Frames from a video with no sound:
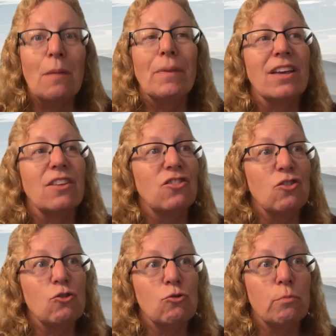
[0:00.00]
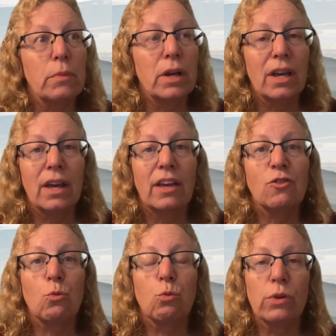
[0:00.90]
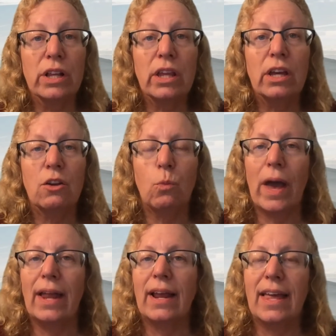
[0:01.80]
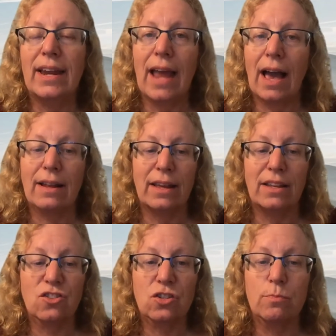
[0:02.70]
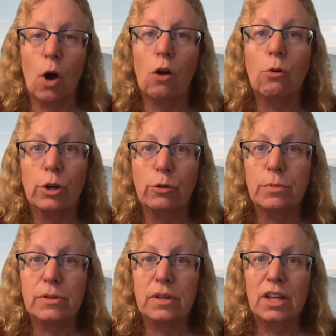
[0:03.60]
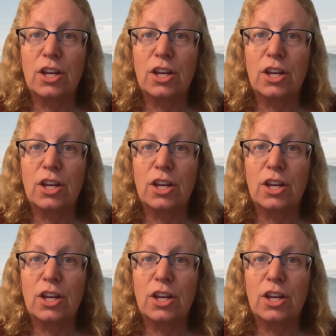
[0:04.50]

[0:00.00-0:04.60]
Because Zoom is a really good way to connect in small groups.